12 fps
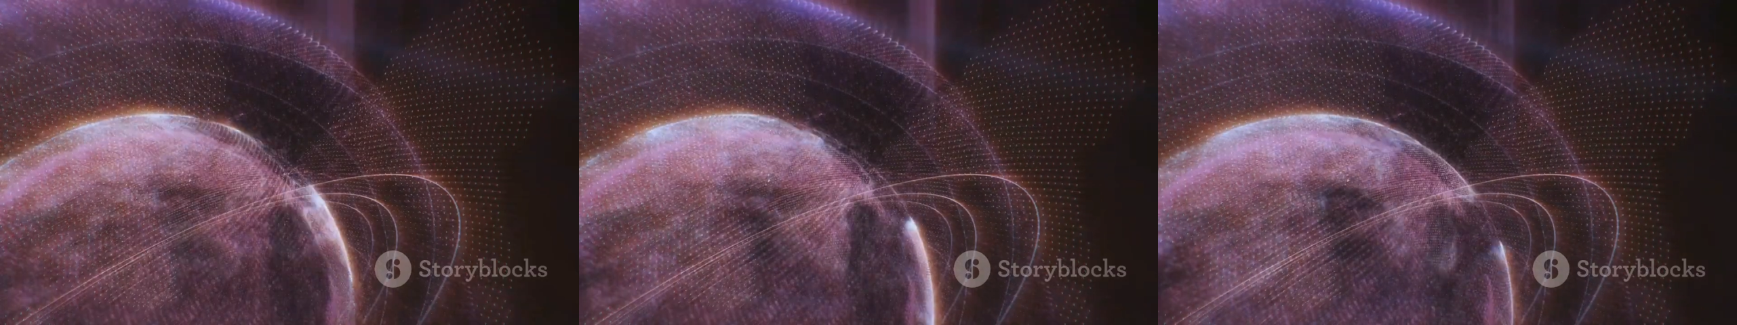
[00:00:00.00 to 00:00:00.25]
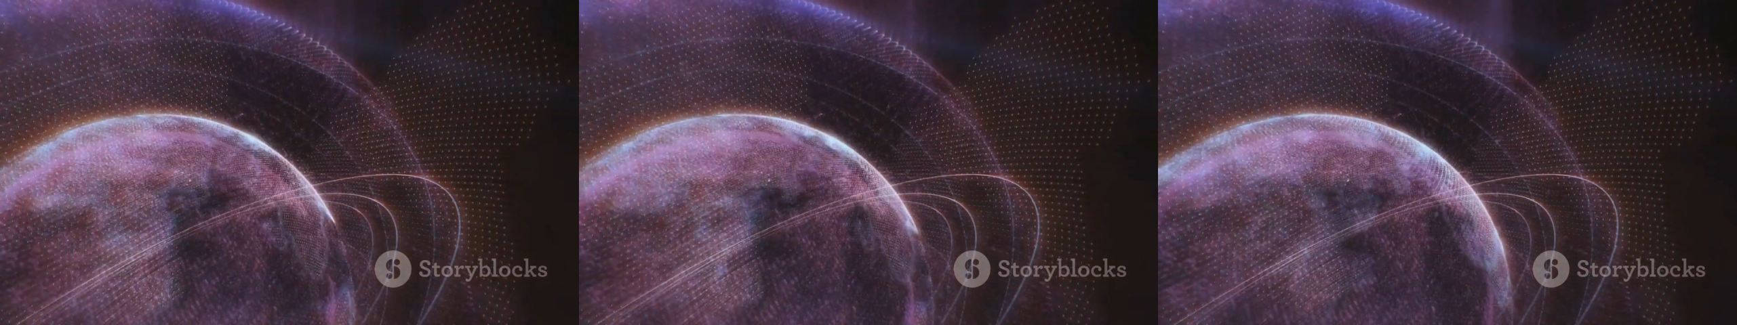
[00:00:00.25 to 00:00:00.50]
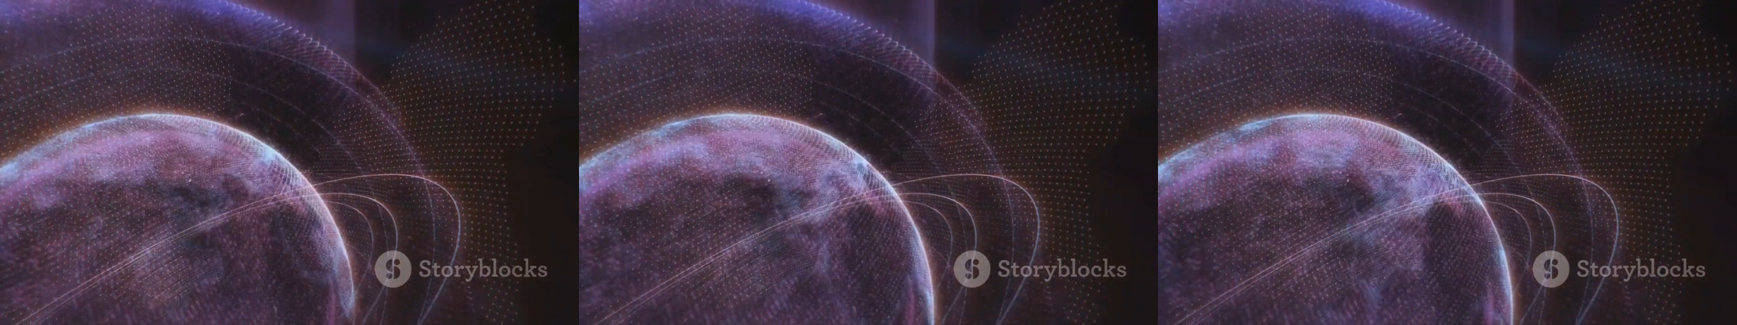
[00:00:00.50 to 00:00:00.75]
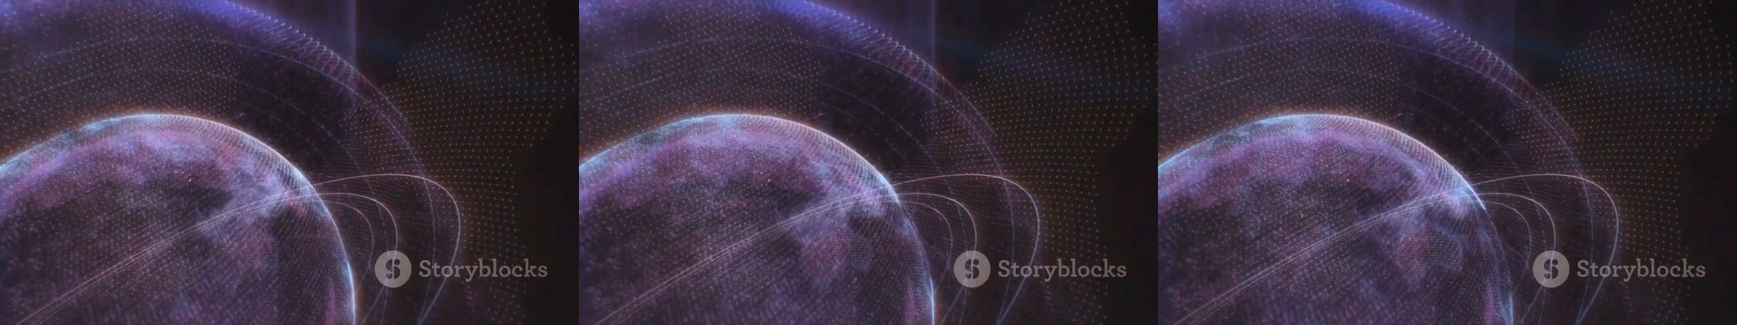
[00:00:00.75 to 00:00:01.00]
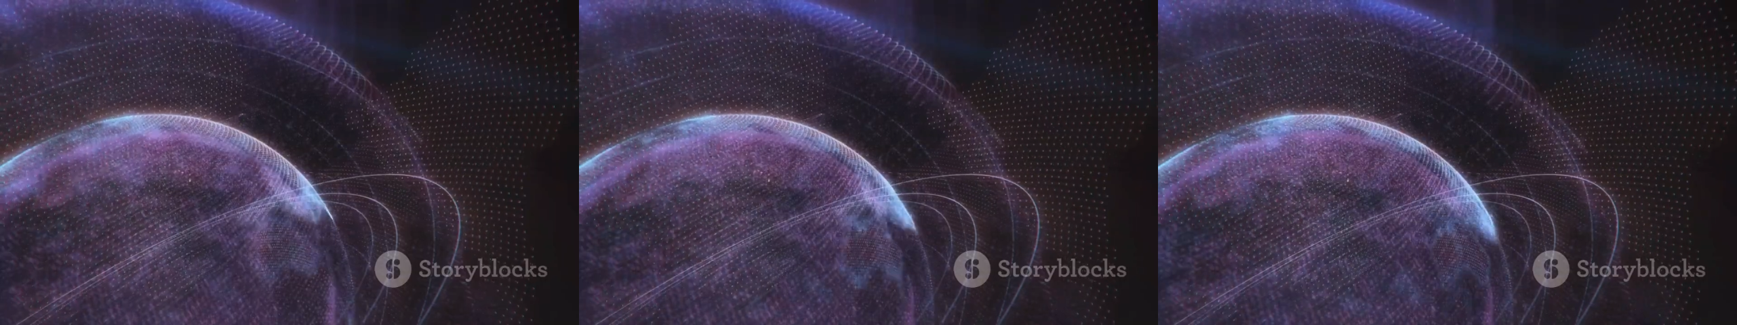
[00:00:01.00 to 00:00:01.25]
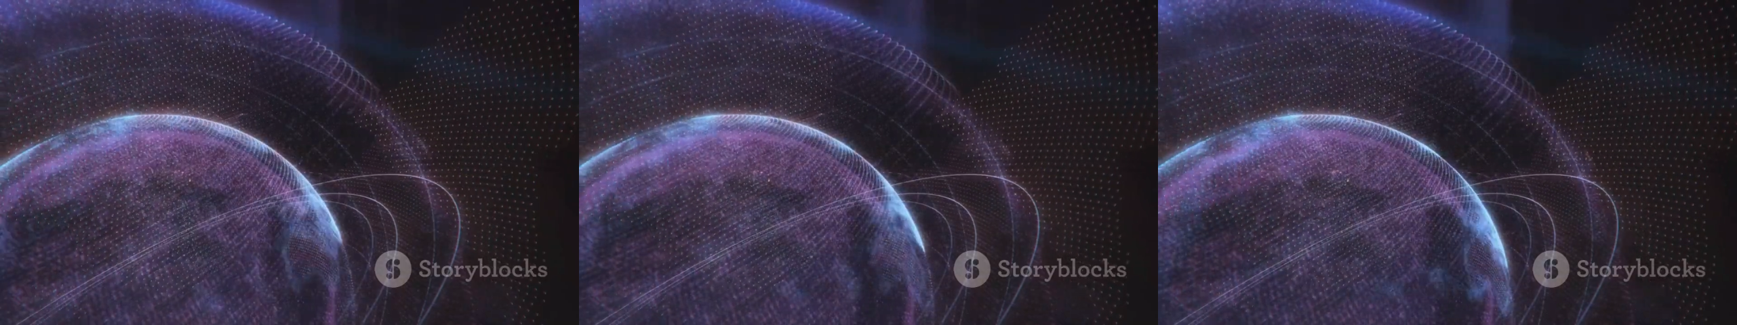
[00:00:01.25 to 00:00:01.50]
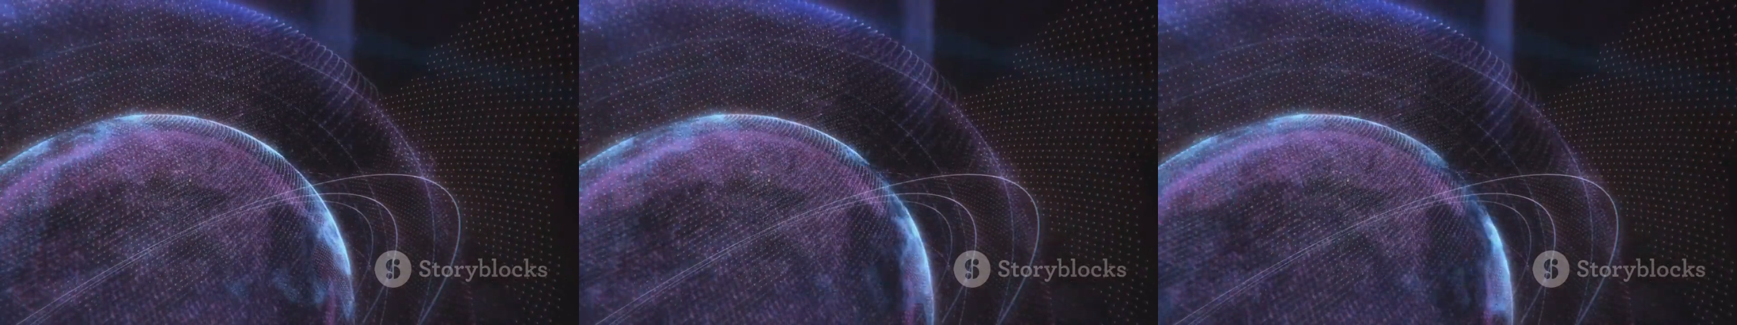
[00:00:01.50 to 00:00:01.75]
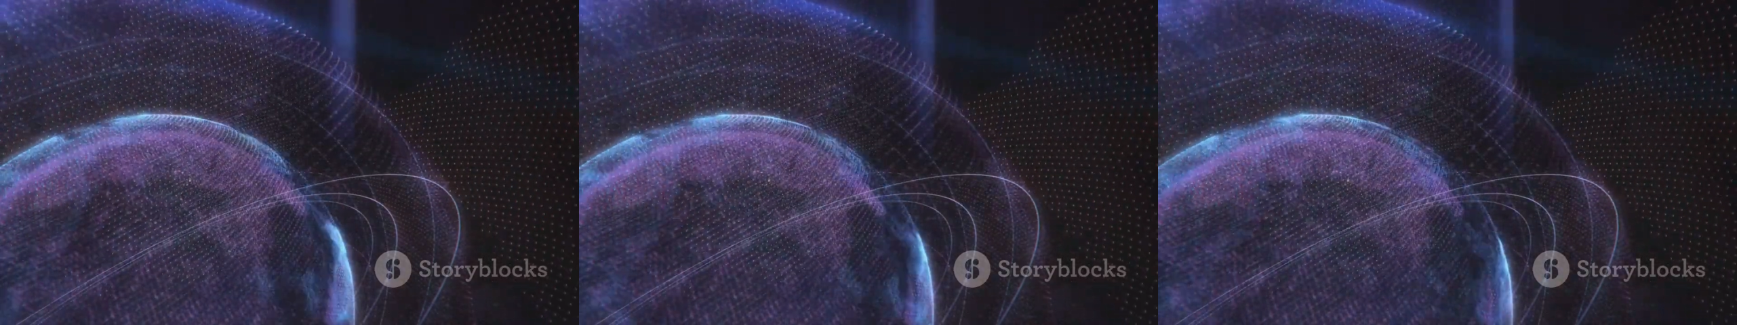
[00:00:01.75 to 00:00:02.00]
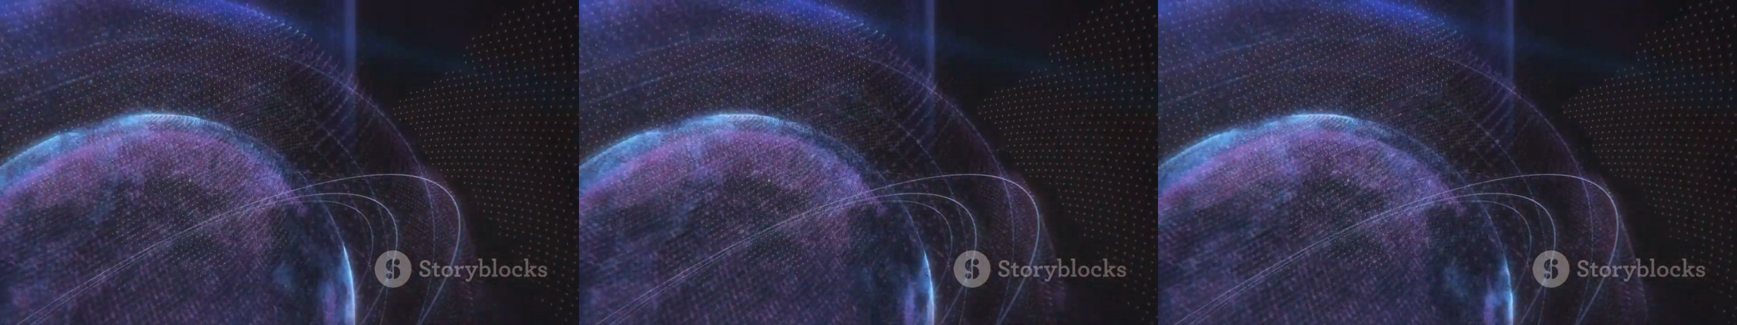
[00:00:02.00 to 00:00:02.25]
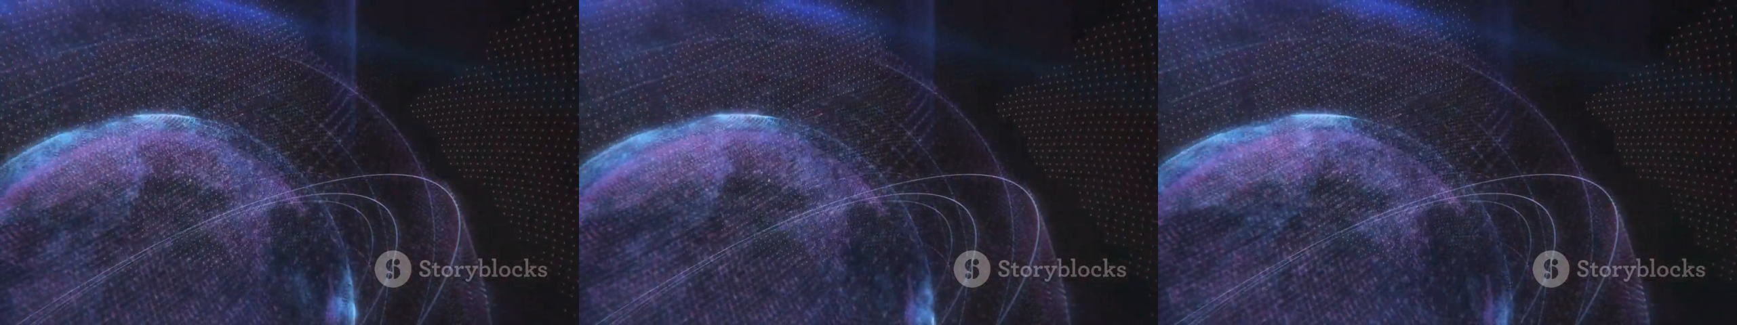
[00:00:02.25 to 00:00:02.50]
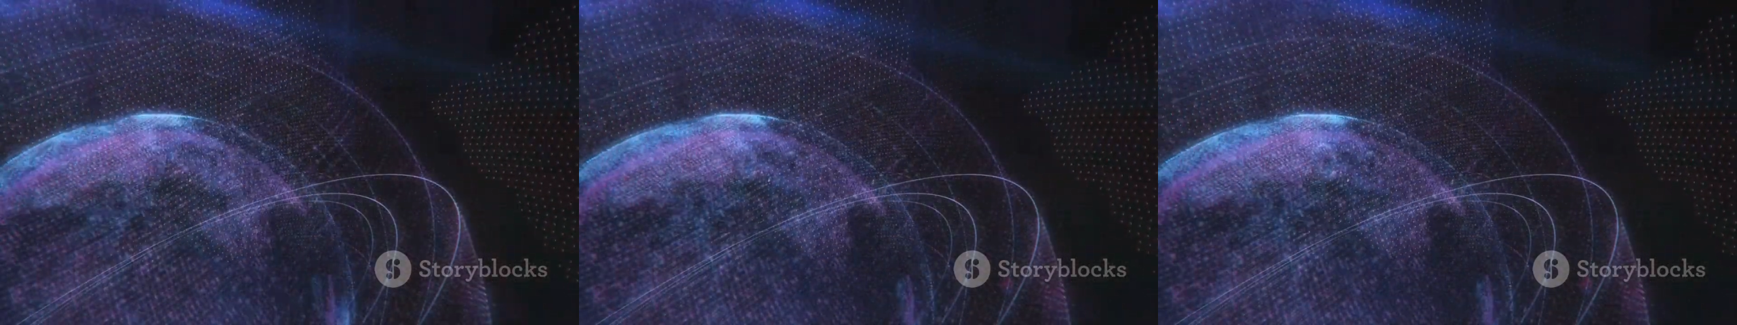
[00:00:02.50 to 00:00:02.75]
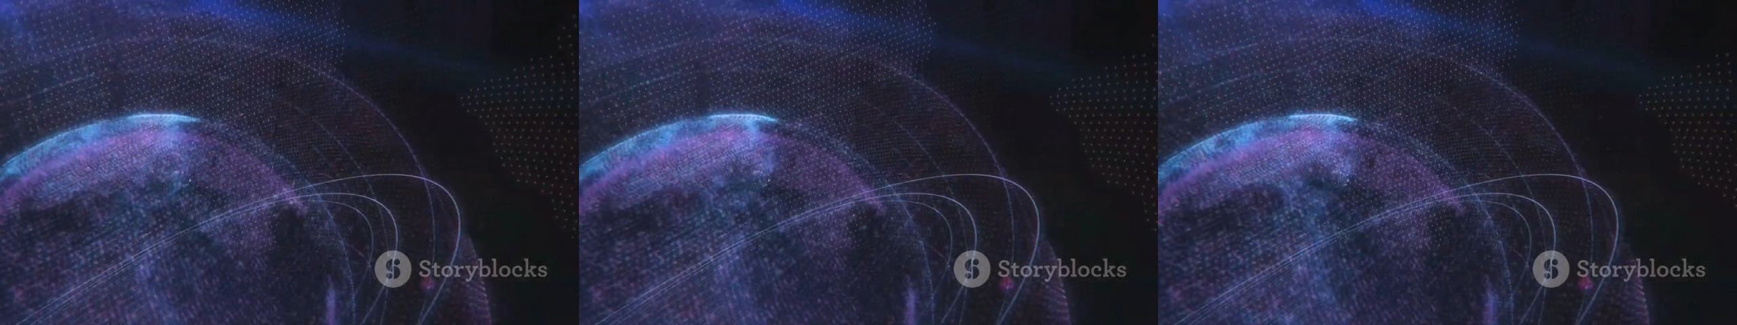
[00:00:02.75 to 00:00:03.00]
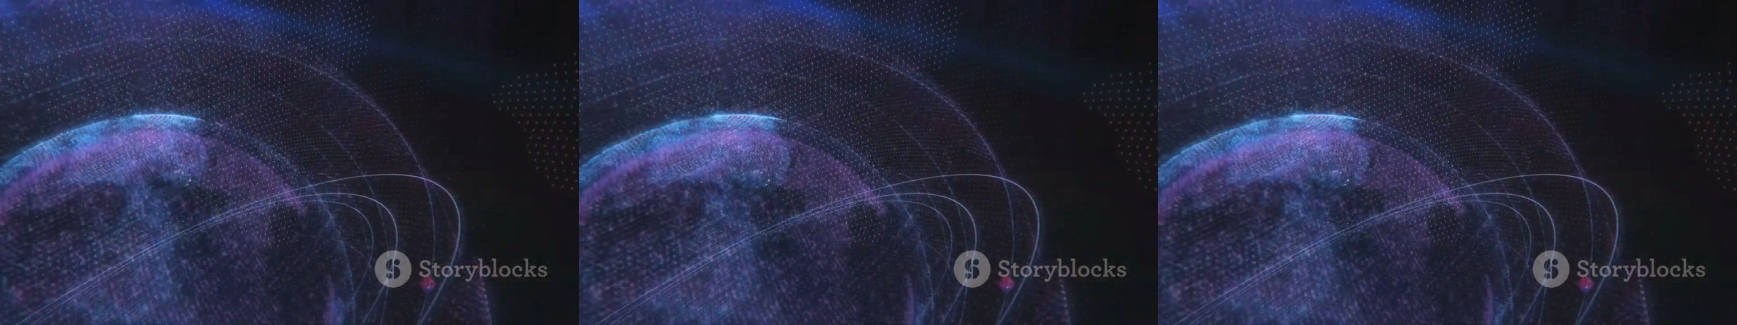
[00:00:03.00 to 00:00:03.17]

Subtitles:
[unreadable: no face in view]